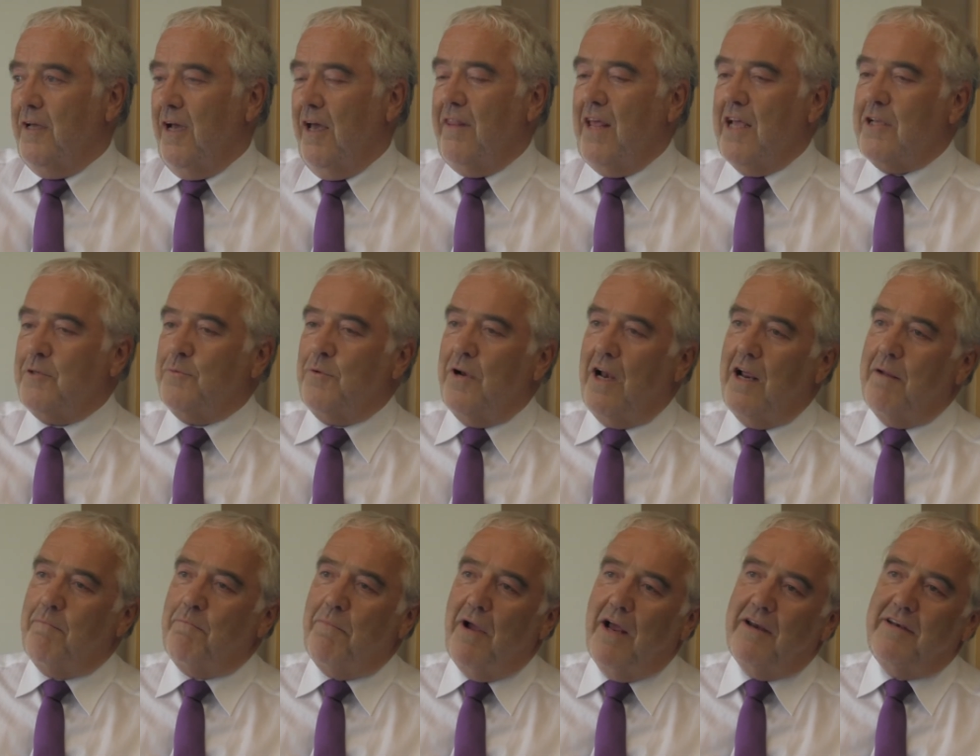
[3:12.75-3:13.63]
and that's
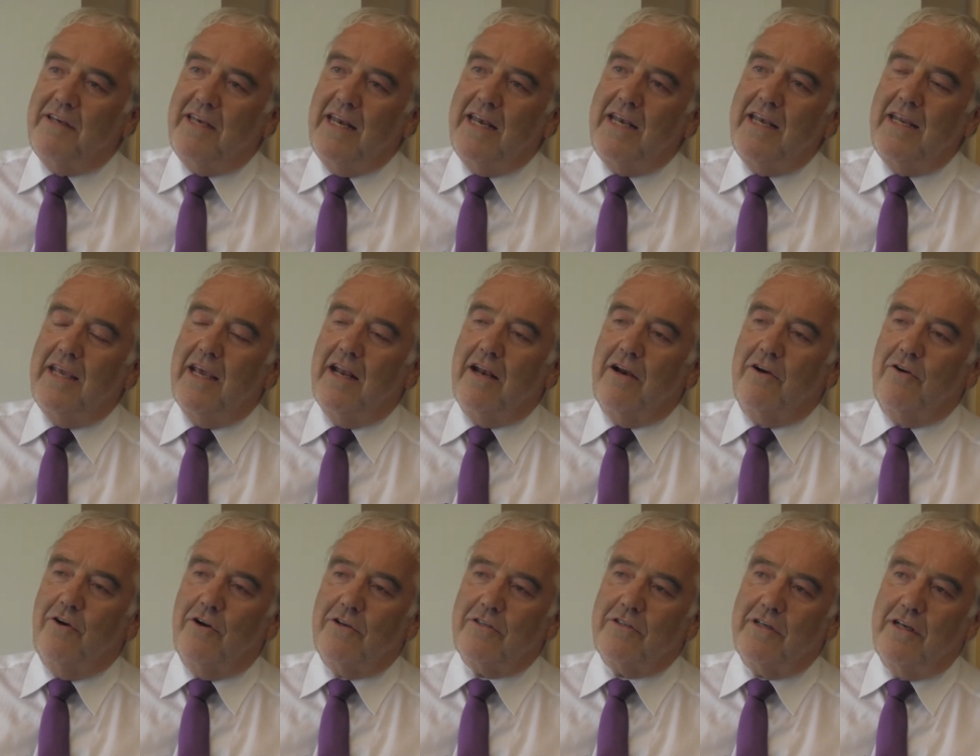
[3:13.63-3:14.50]
what I didn't get
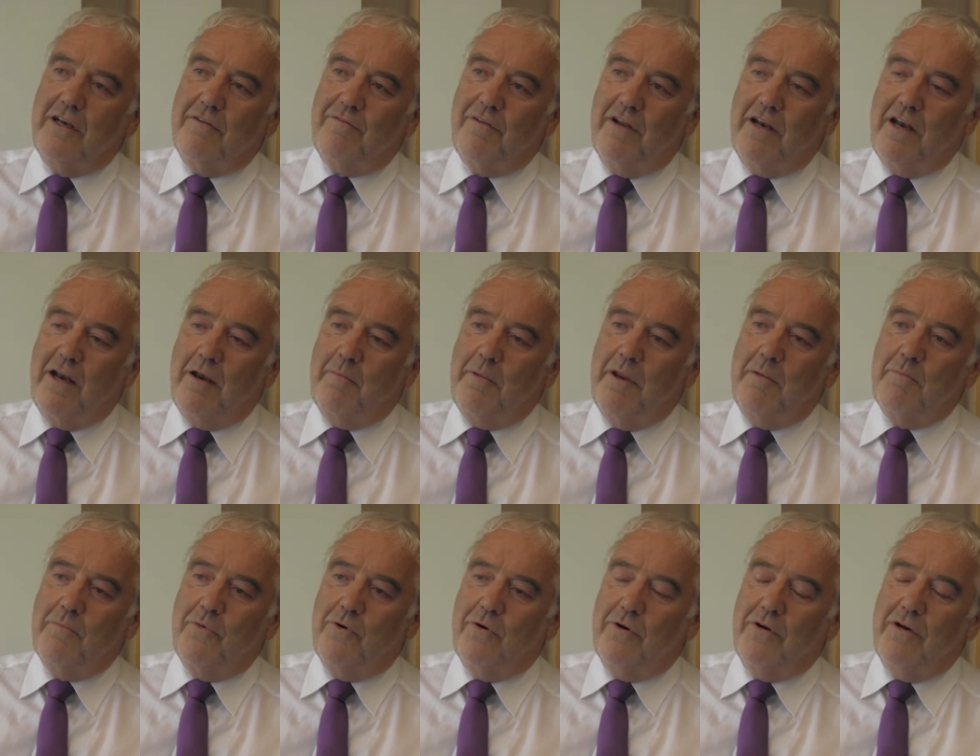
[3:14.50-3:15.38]
across, and if I'd had a
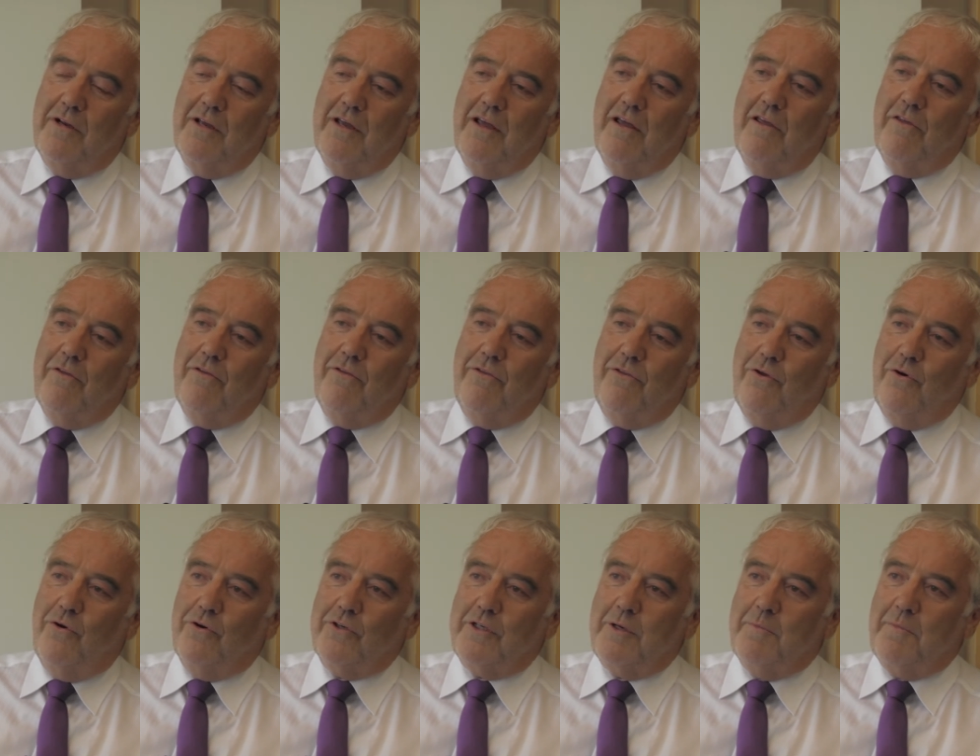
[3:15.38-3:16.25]
bit more
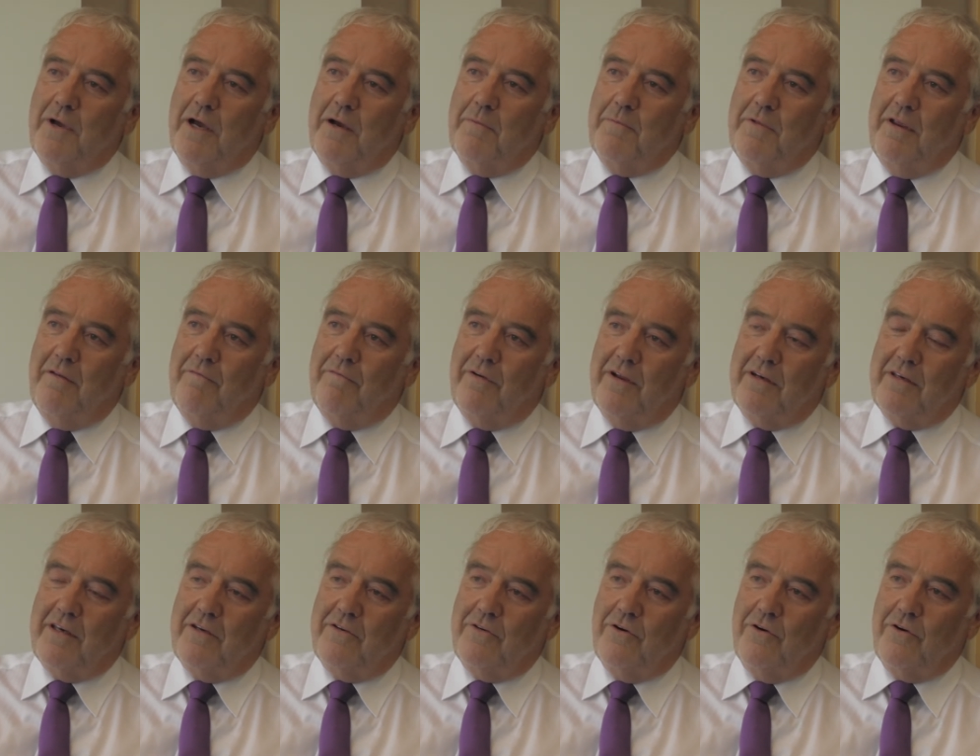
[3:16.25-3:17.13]
thought about me, in
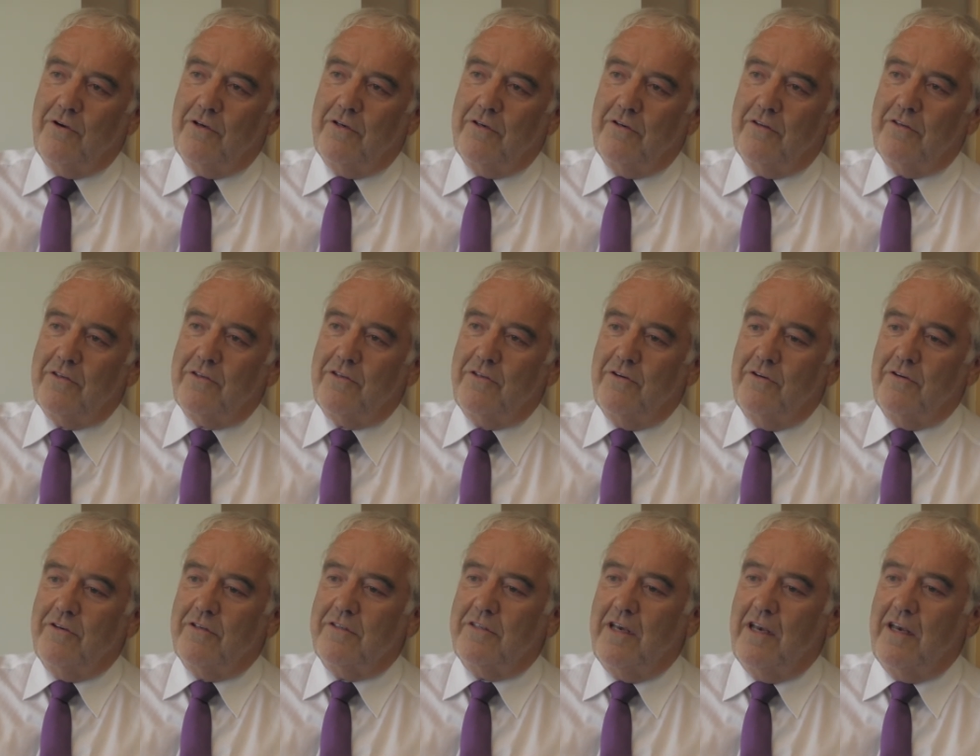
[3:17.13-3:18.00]
fact, in talking to the
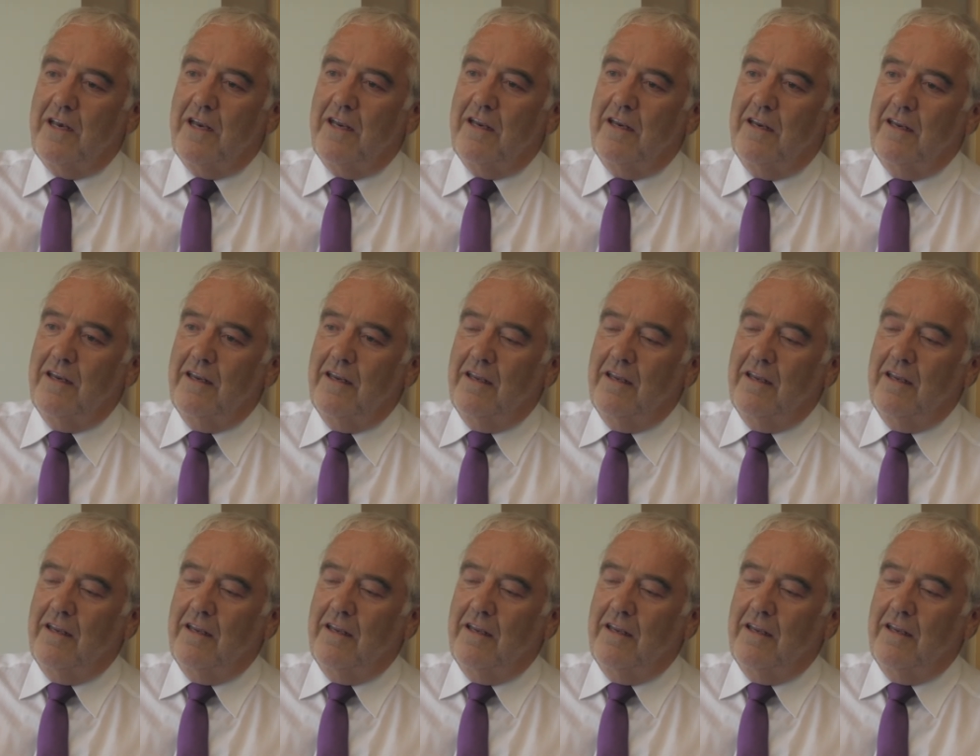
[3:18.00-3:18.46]
students today,